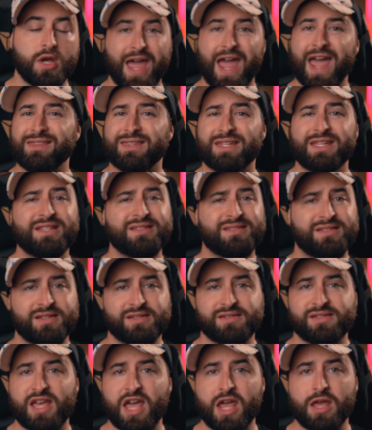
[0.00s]
And it's the
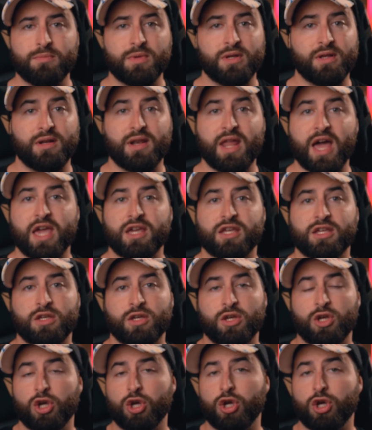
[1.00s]
same like